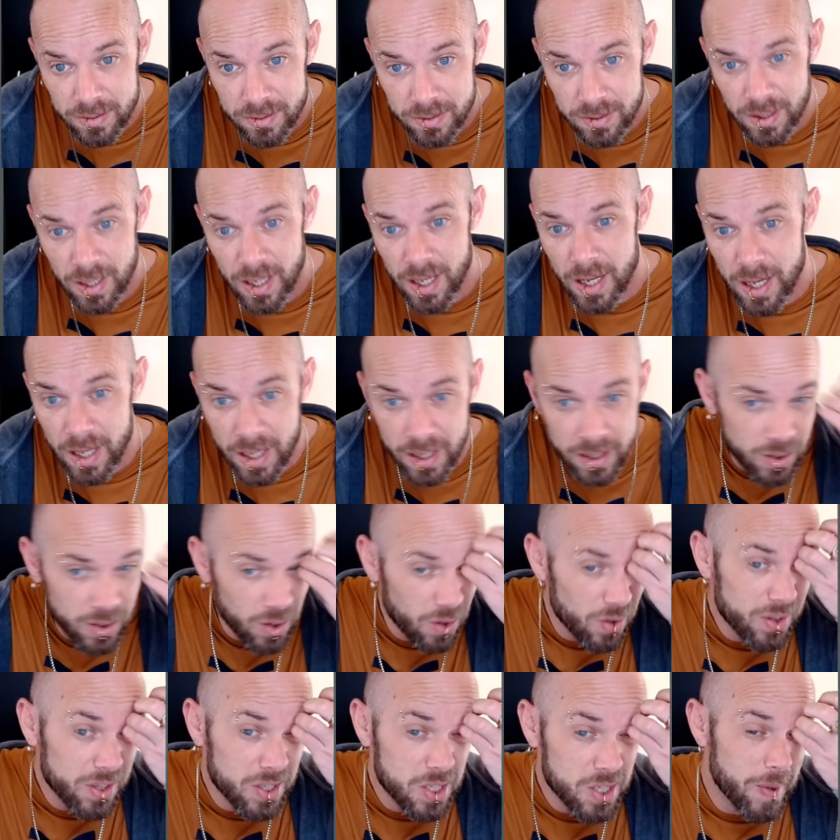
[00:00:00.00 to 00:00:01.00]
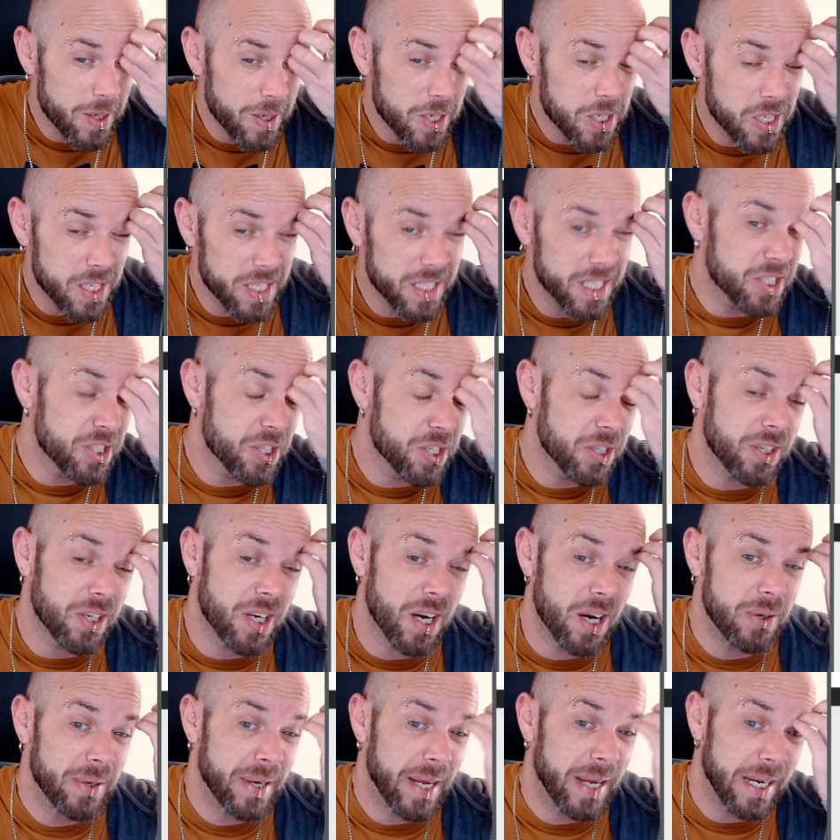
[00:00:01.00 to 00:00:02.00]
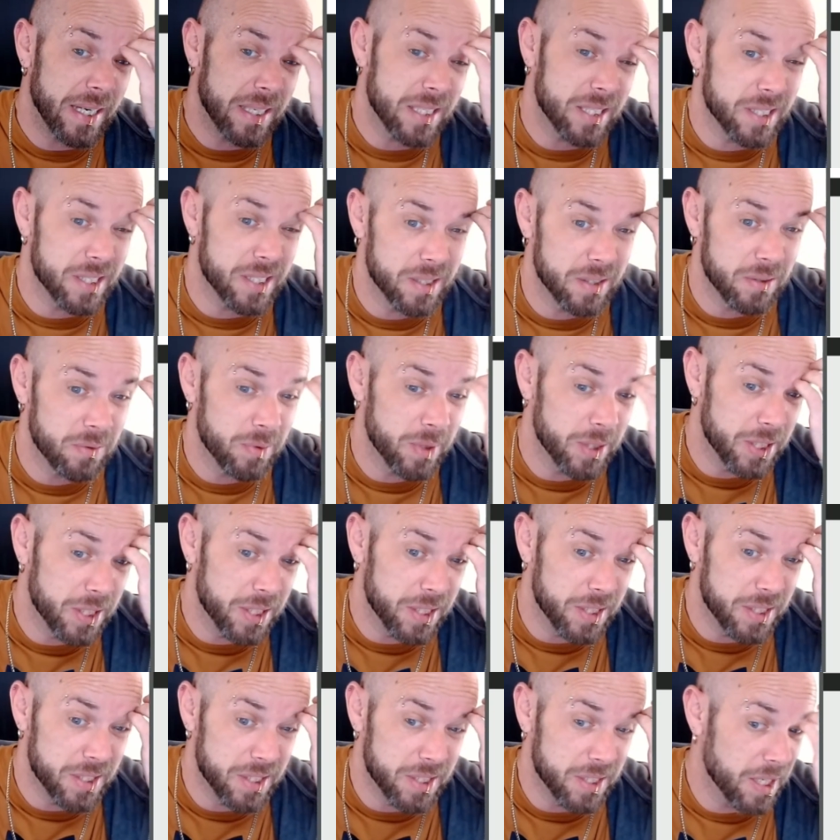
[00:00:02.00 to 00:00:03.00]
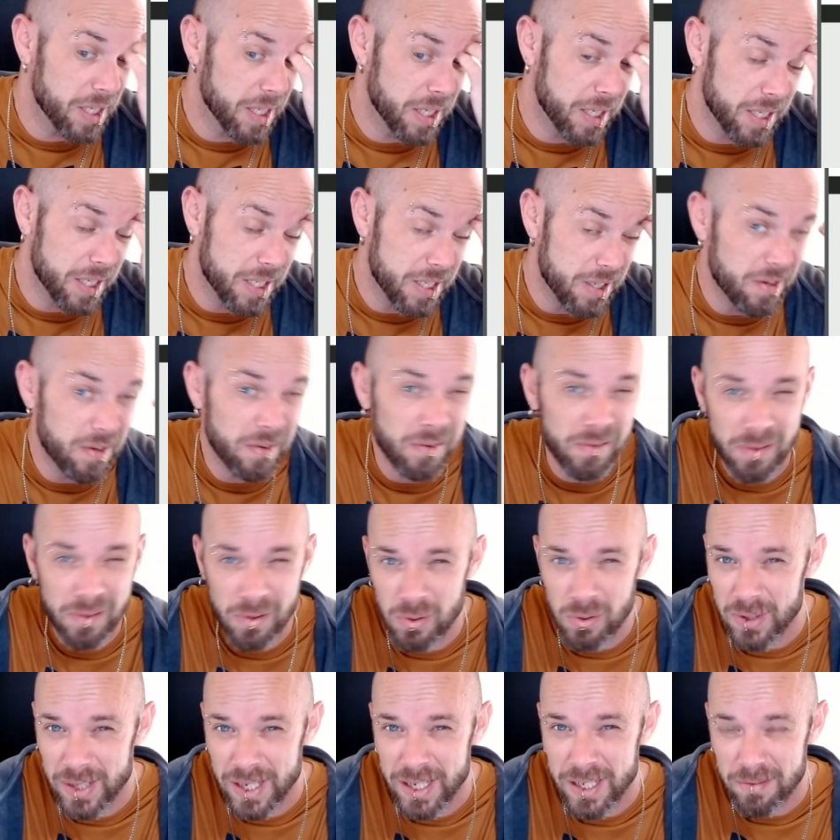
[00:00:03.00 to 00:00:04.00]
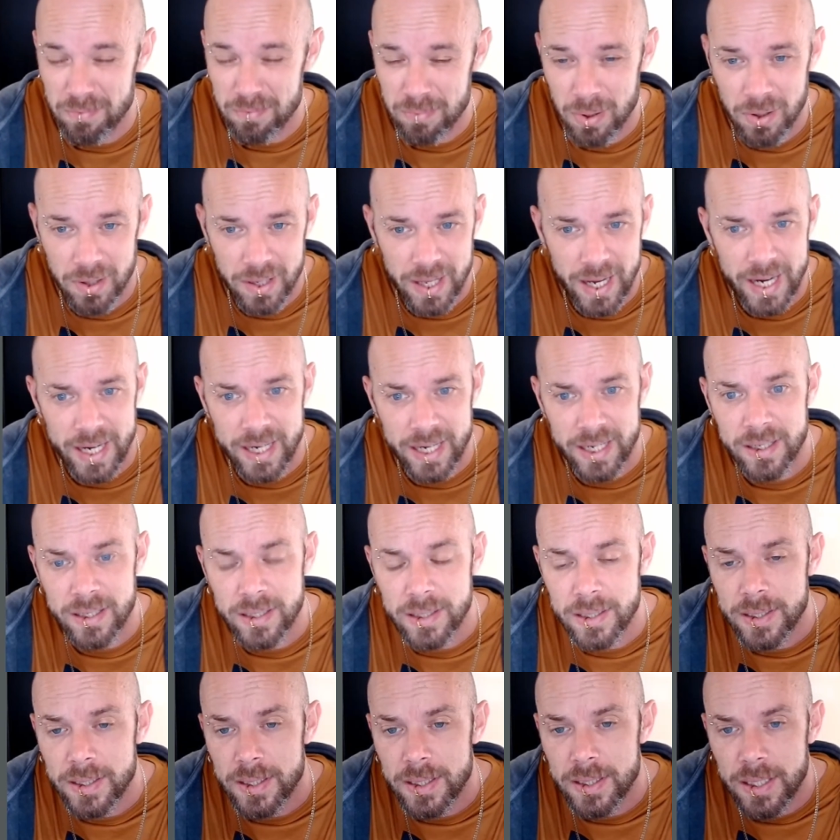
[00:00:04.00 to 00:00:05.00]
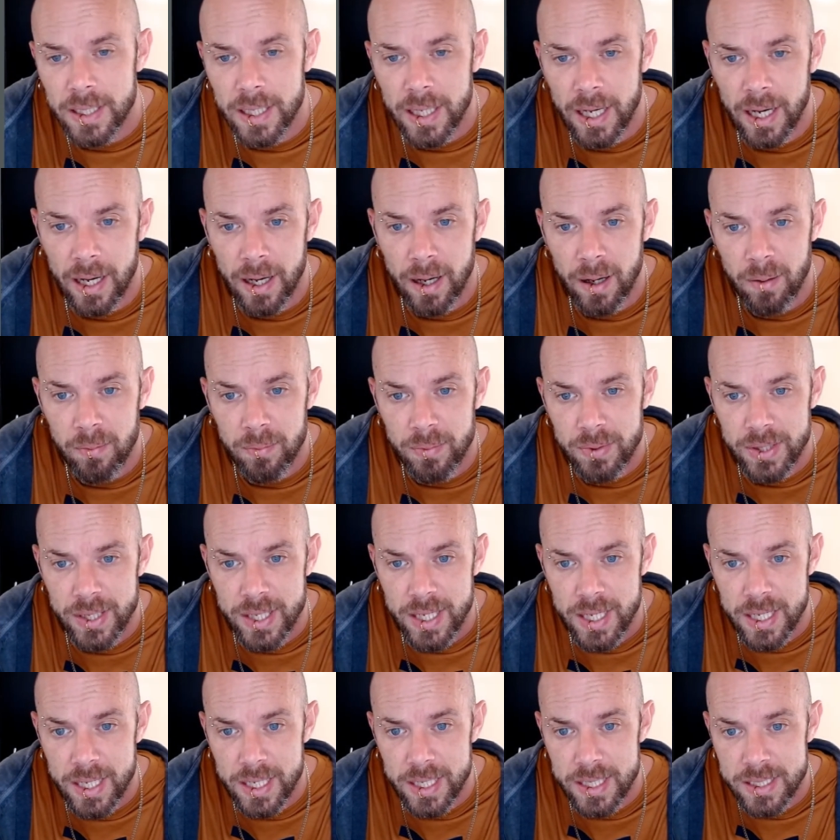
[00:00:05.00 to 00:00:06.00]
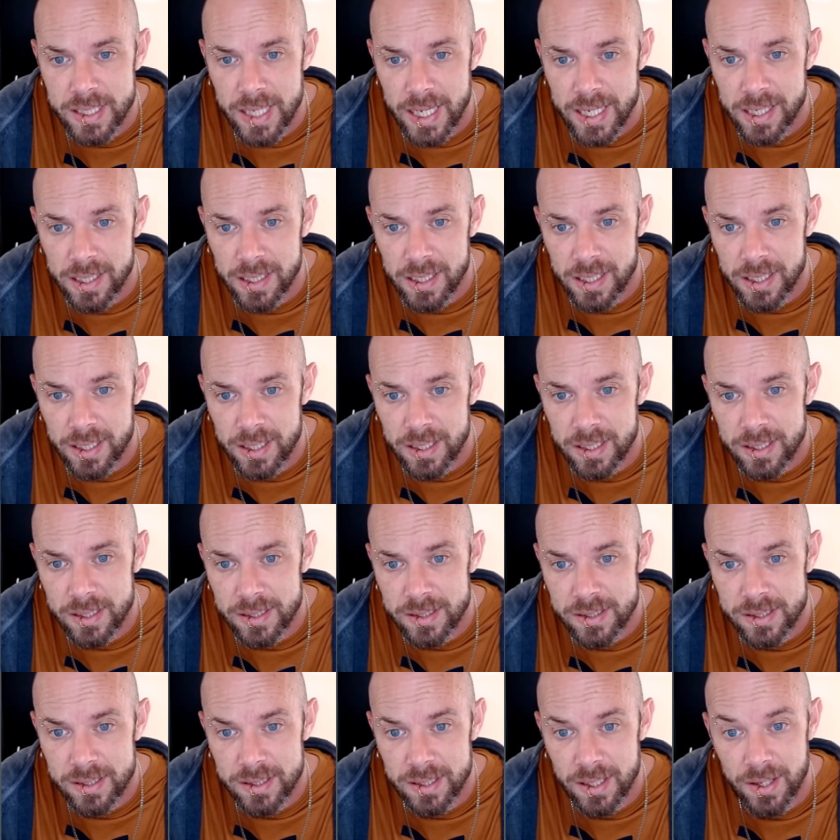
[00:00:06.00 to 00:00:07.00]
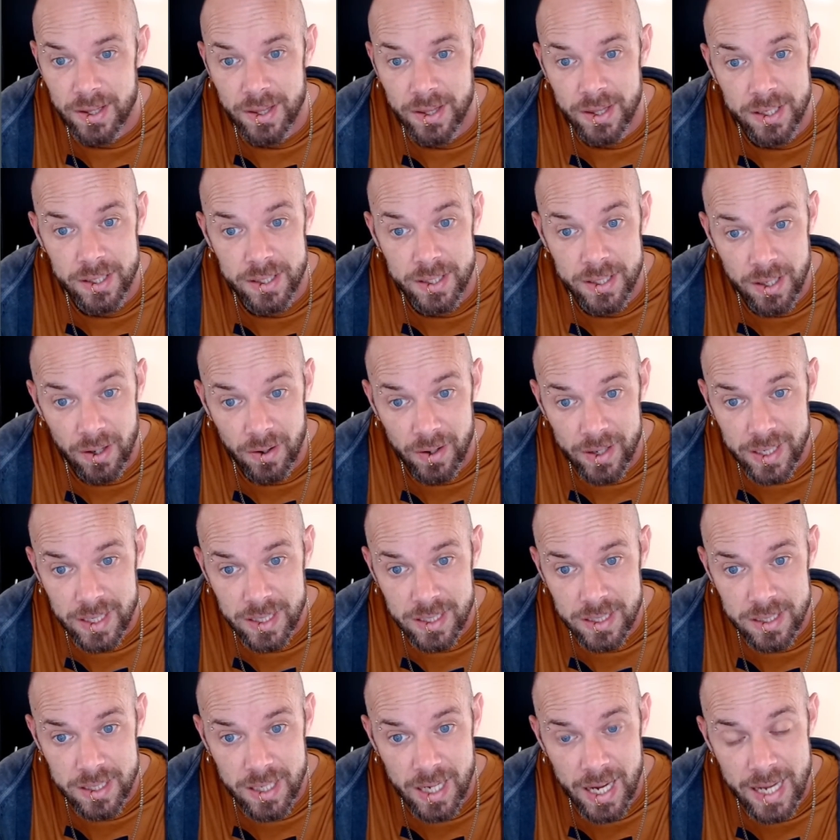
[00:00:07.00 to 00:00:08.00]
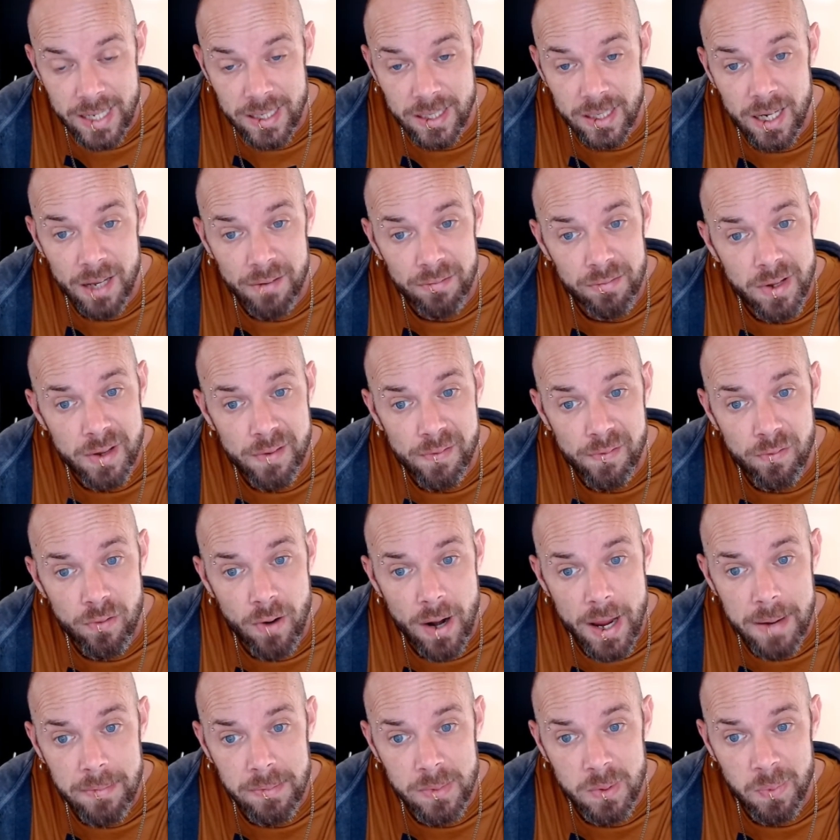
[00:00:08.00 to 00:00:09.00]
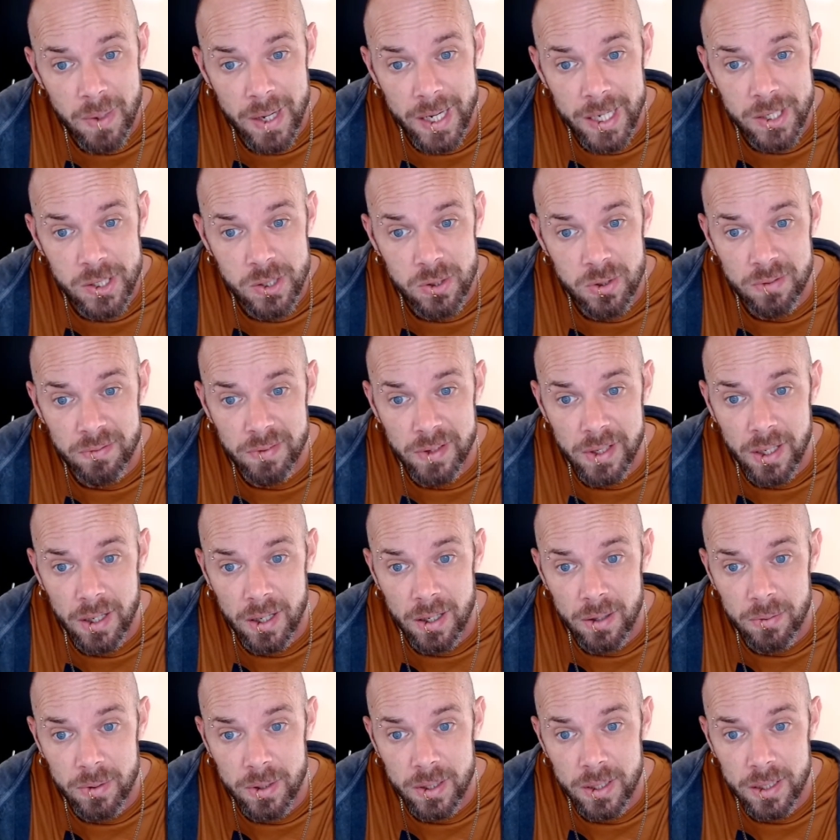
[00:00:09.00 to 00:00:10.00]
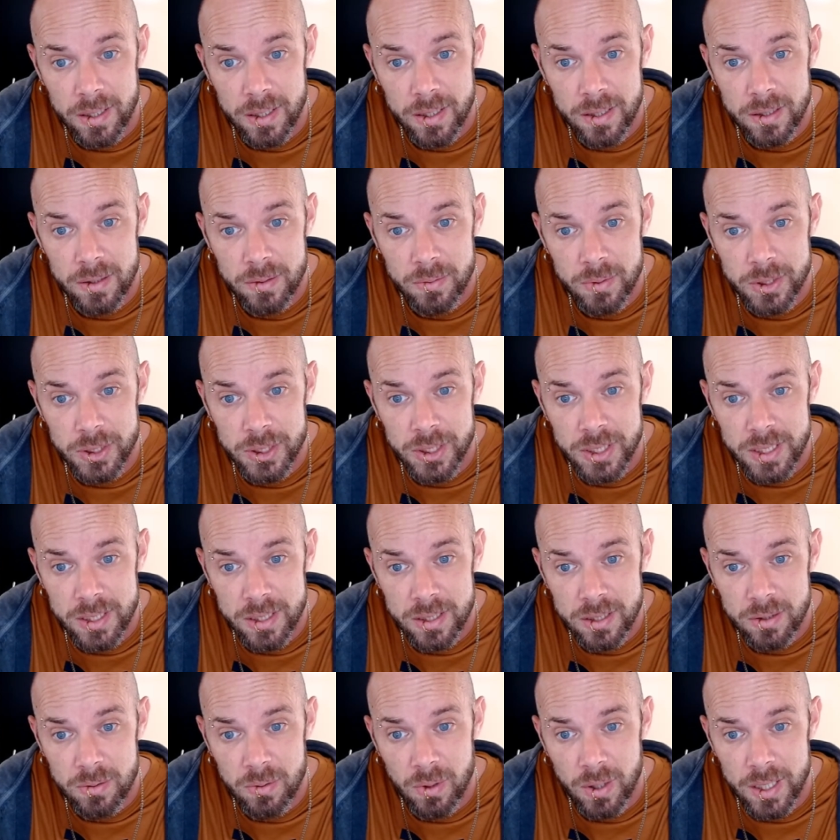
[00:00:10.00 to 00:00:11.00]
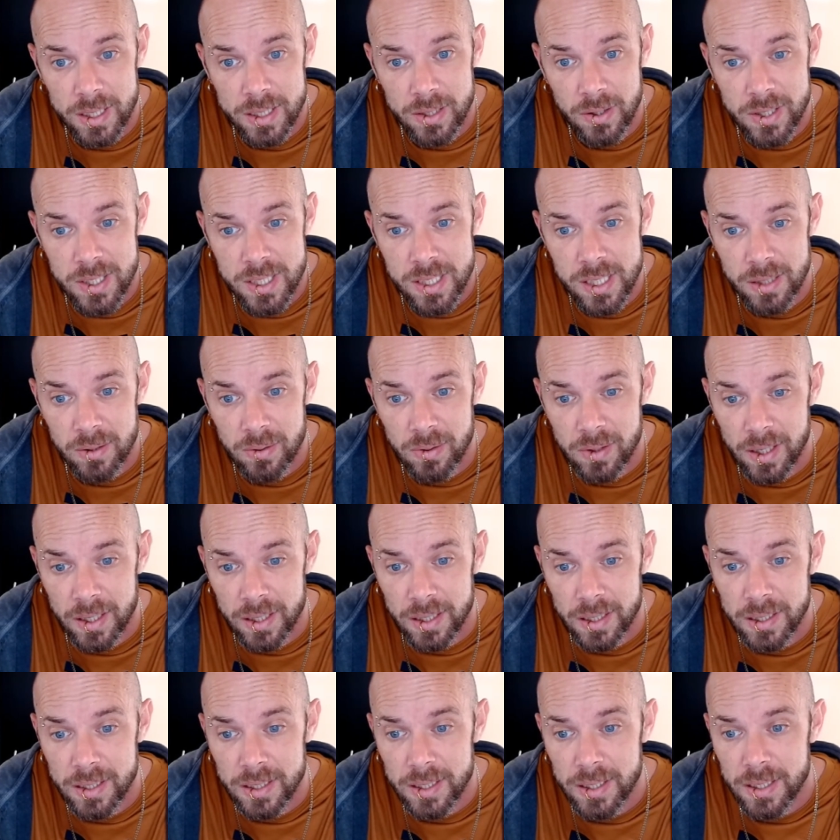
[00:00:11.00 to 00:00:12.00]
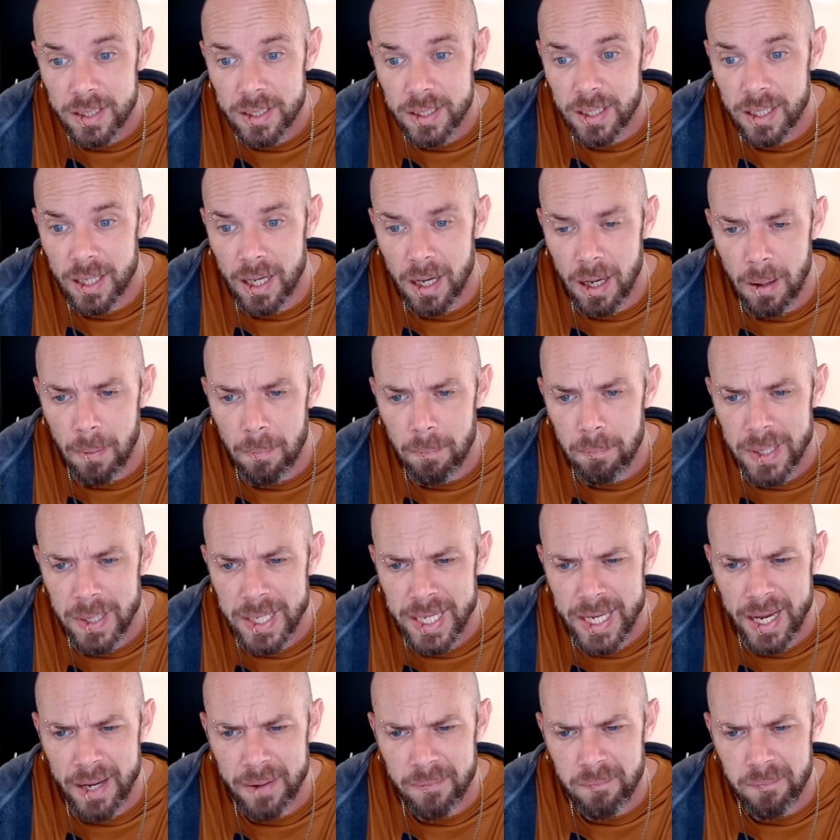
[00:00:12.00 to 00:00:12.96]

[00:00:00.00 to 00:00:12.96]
not the Special Edition Codex, which is, you'd have thought they'd have put that in. The data cards, the dice, and a lovely framed picture of the artwork, which is quite a nice little thing. But yeah,